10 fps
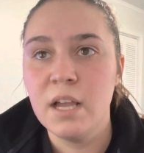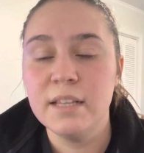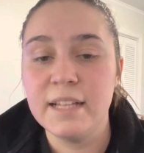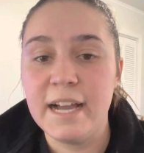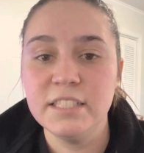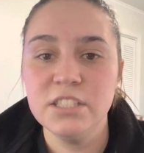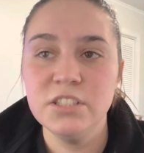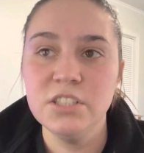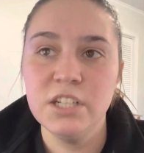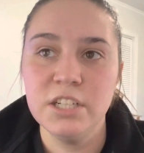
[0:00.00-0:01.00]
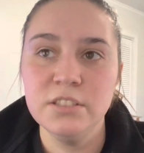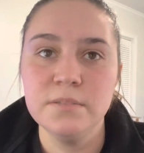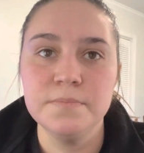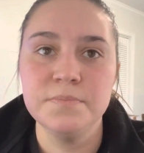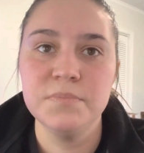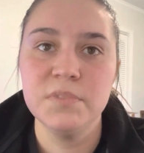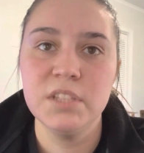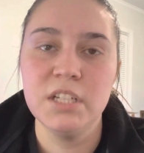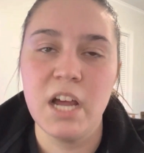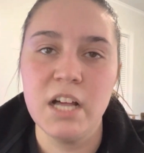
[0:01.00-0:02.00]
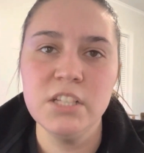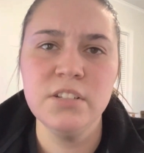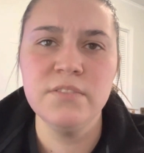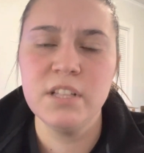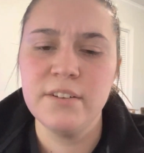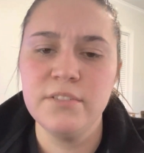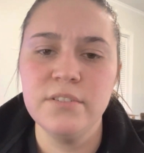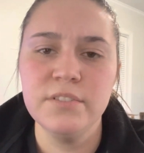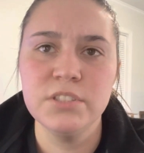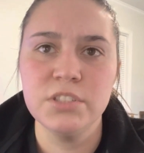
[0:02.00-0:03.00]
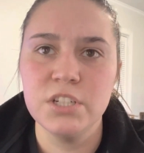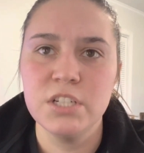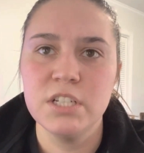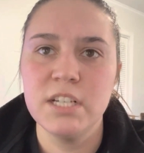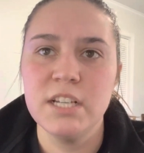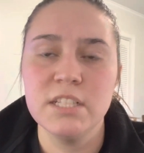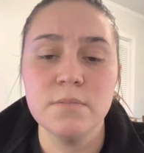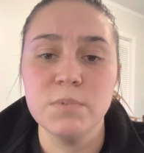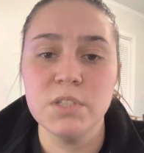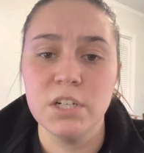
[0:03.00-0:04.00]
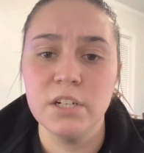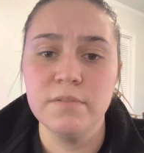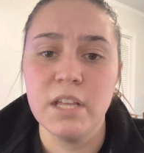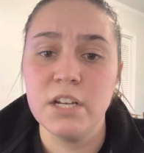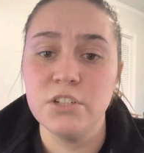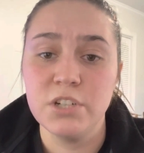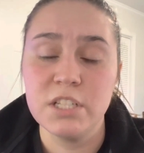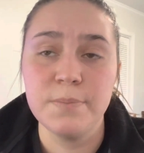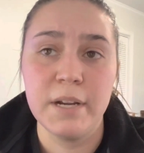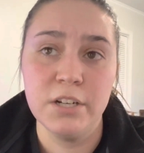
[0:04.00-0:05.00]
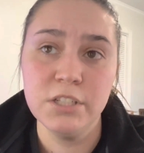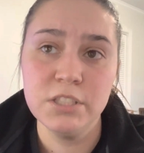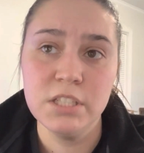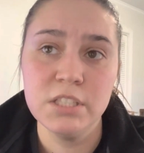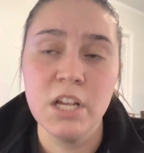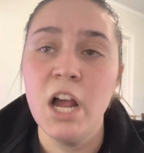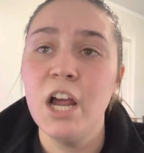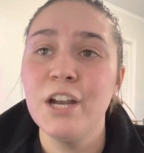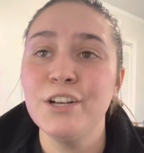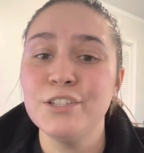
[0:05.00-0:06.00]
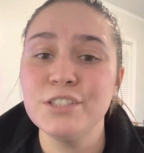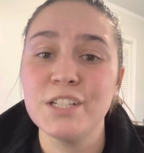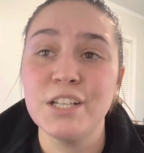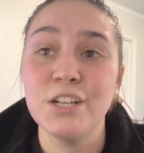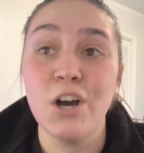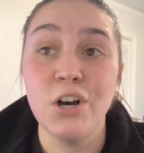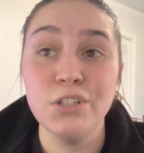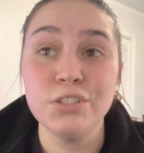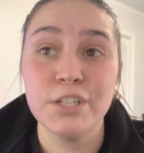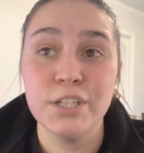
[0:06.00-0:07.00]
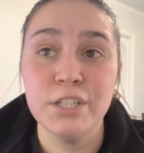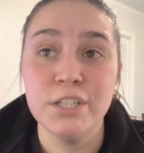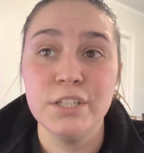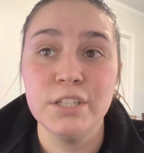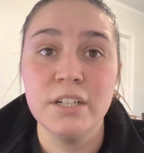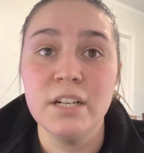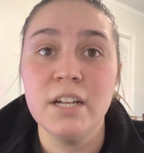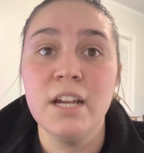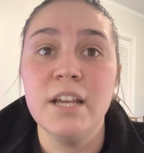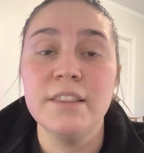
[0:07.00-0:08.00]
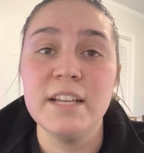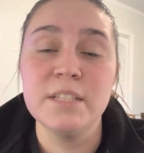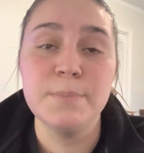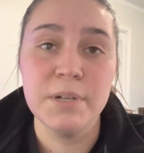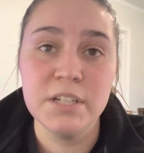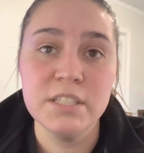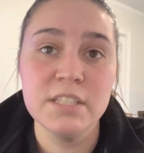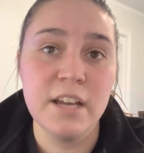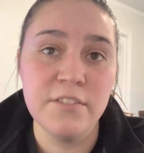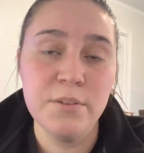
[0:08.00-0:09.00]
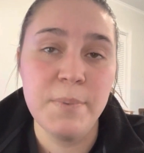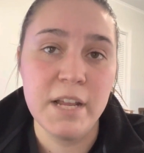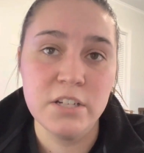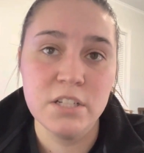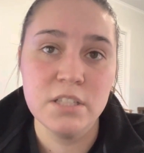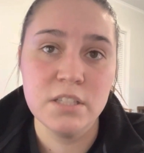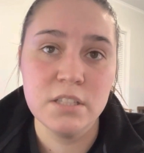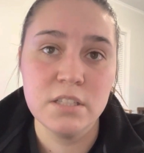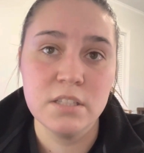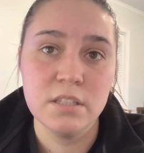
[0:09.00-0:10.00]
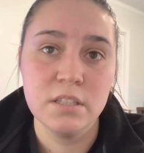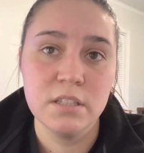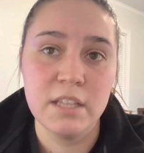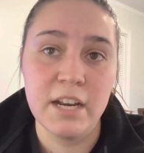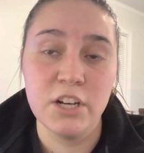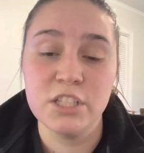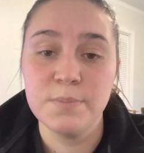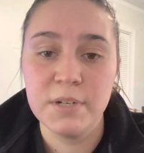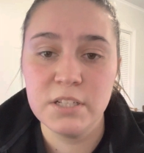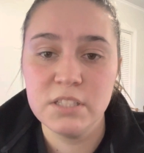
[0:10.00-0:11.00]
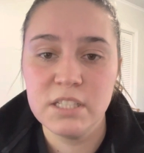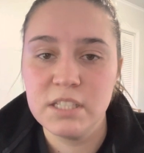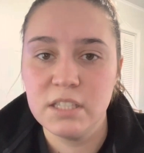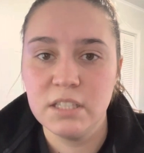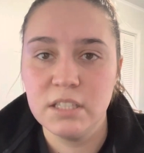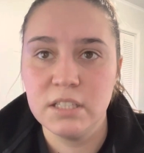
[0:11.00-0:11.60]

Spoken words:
Last is the nurse. The knowledge of the level of uncertainty is observed and addressed by nurses. Nurses can alter the experiences of the patients that are experiencing